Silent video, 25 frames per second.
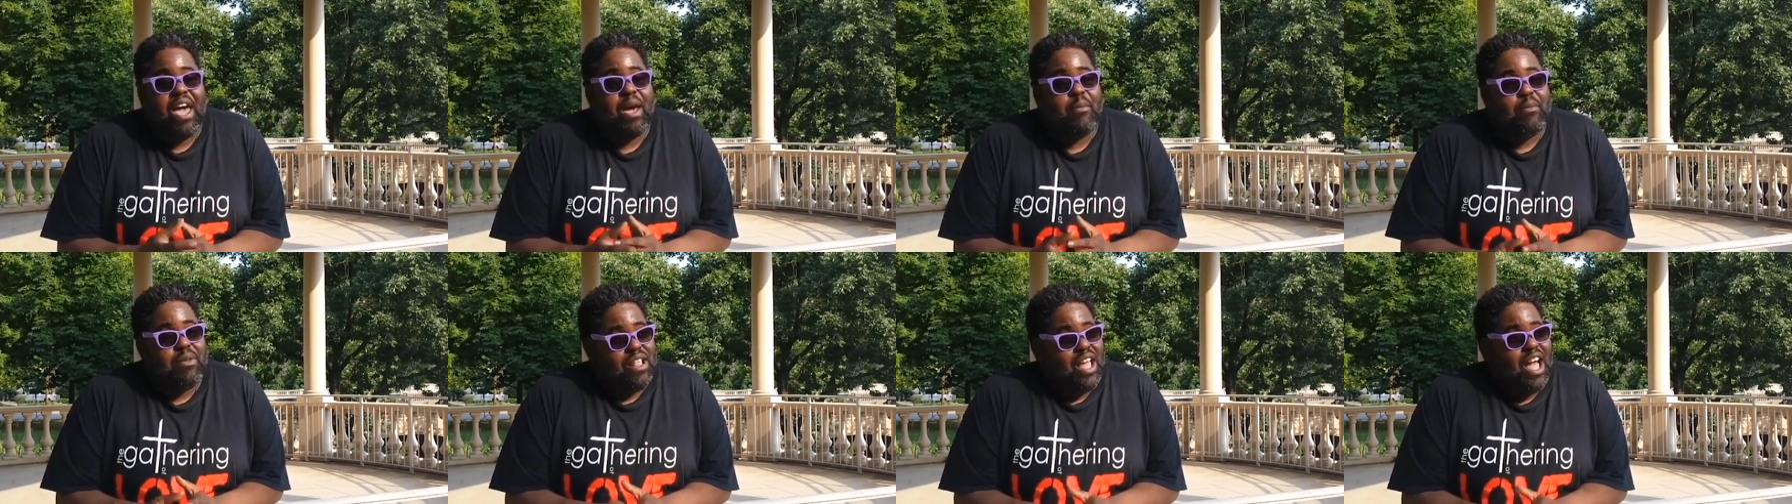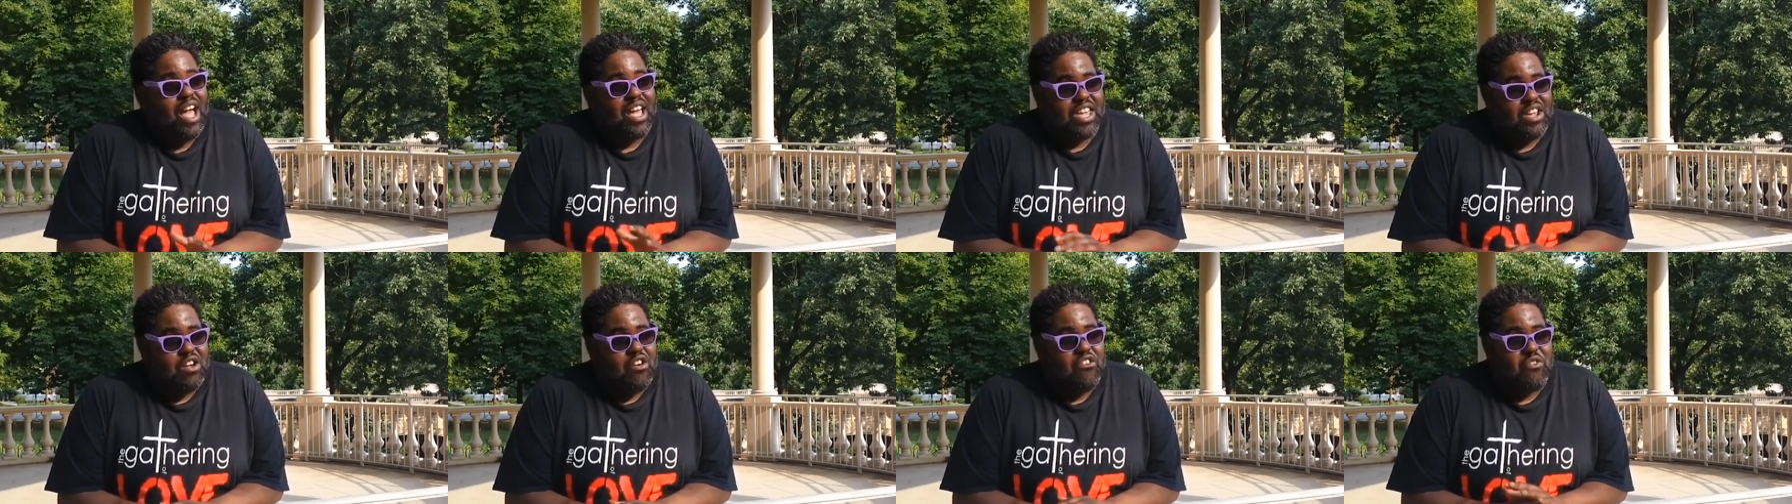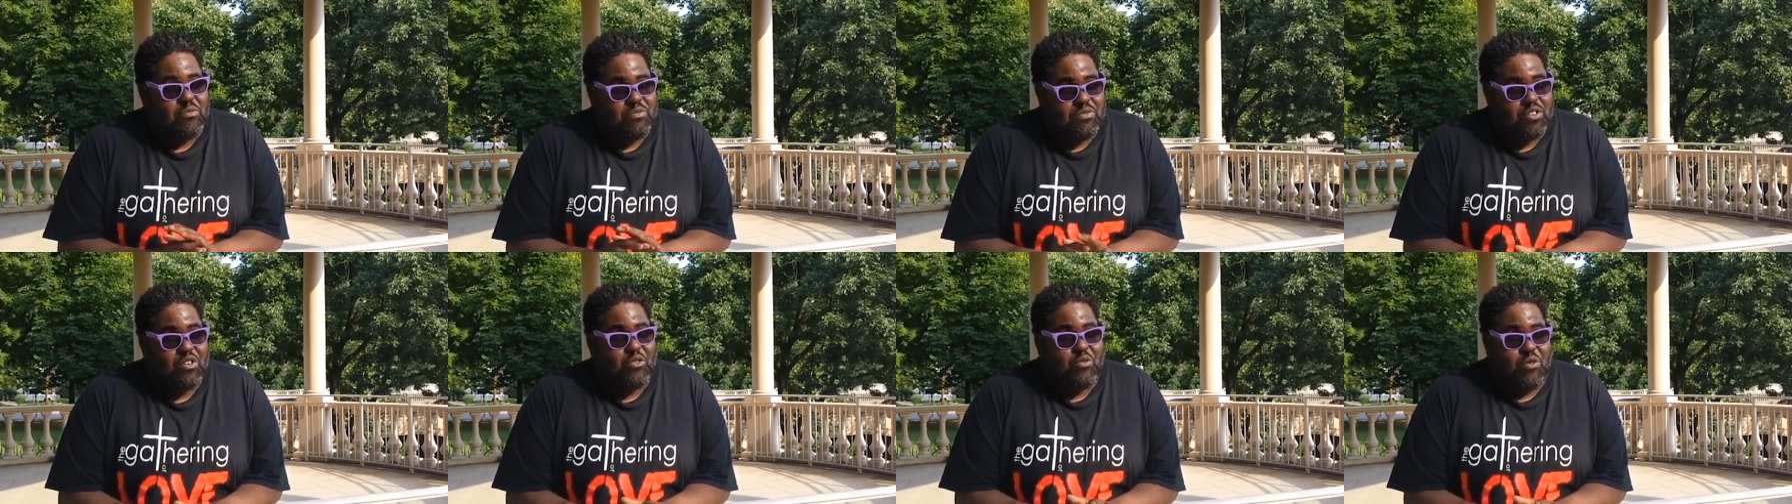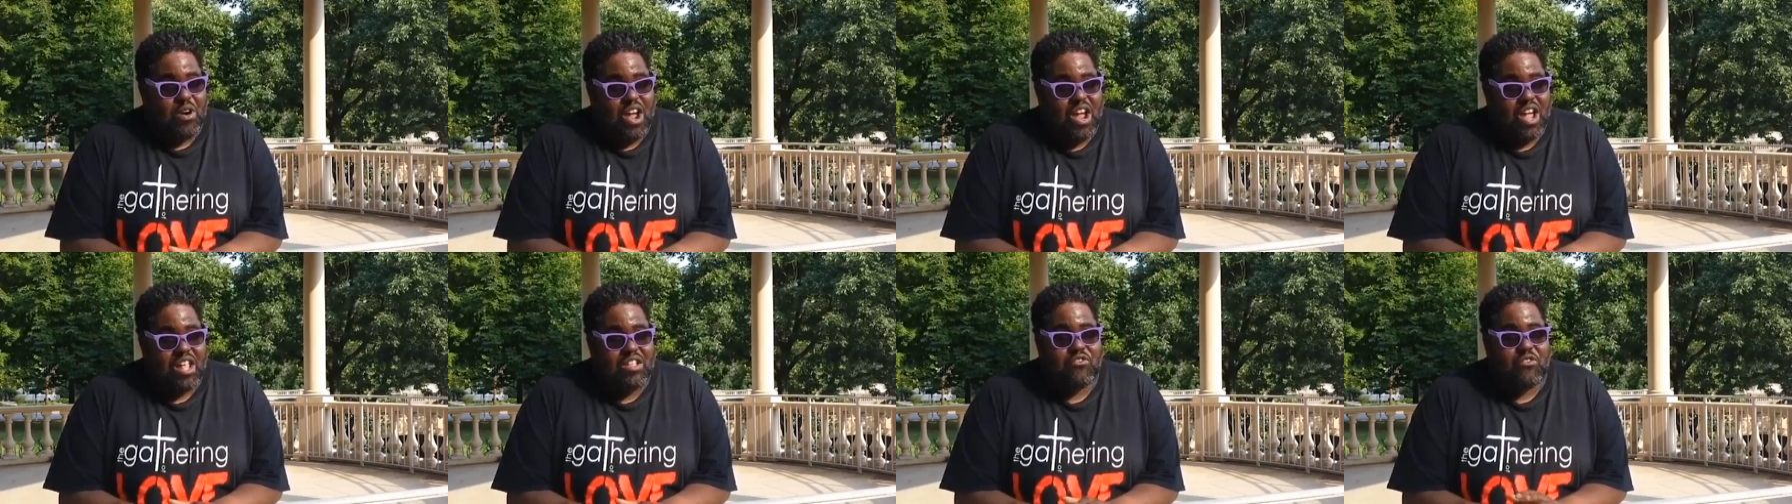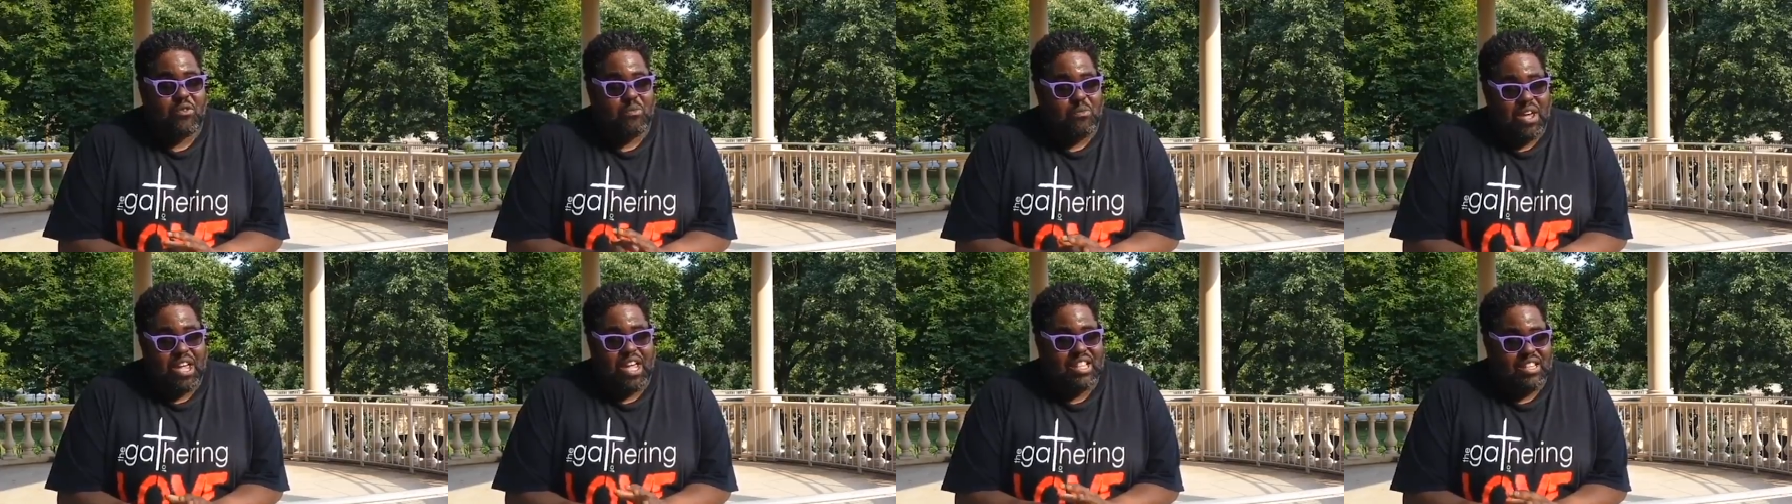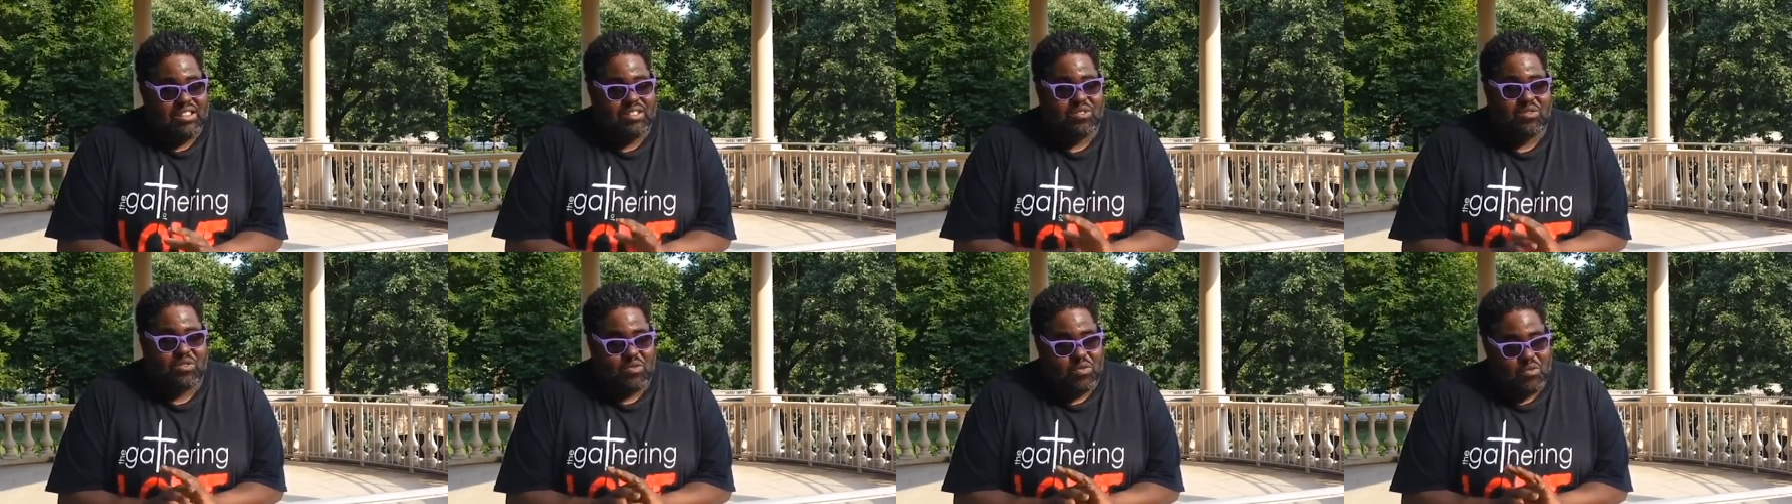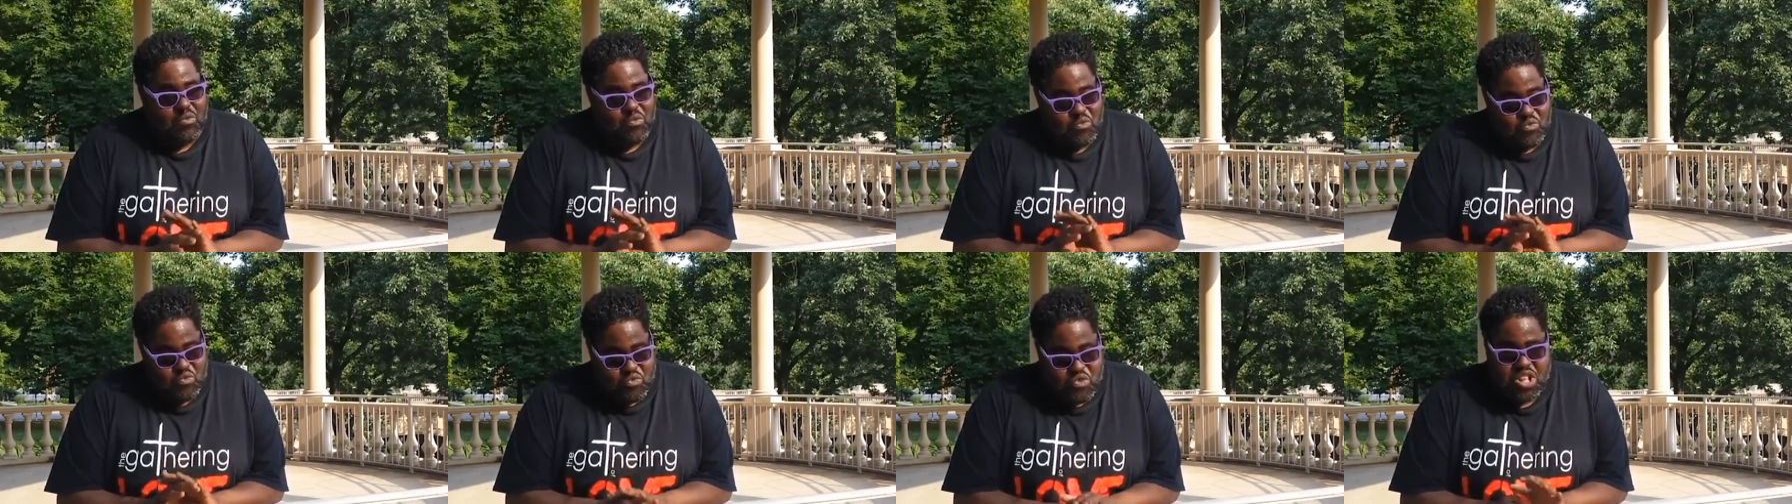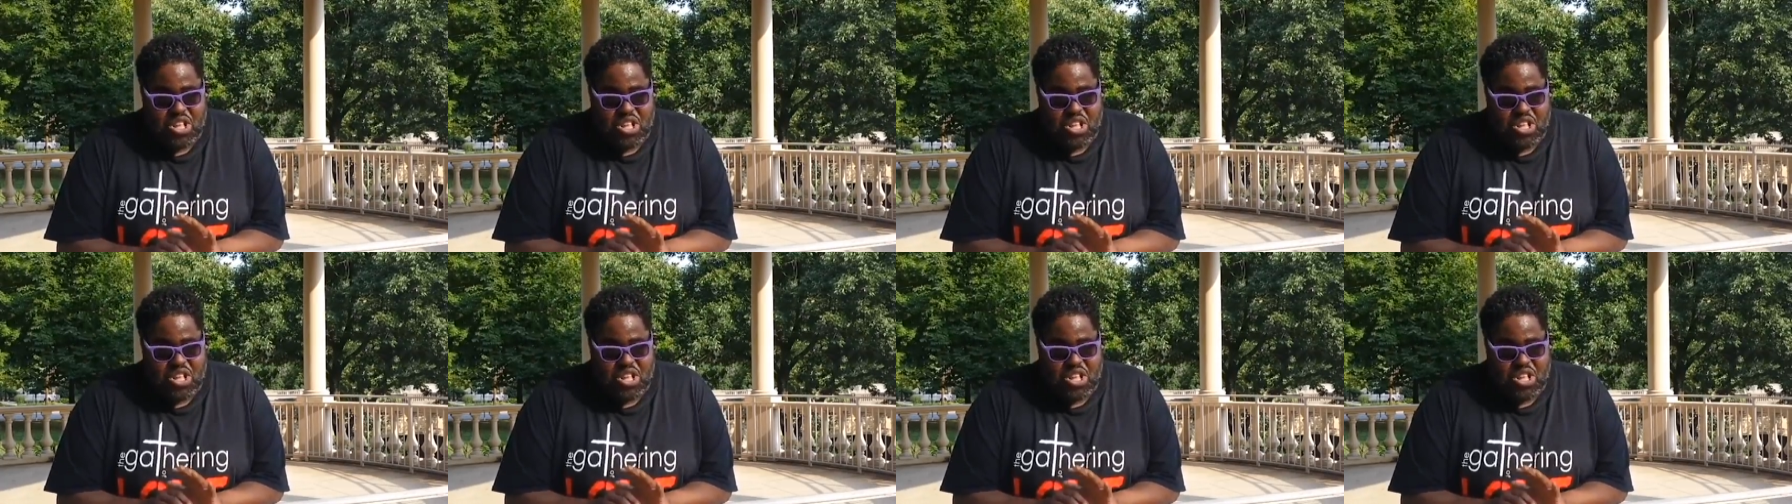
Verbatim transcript: Pam Minocchio from the Grand for making this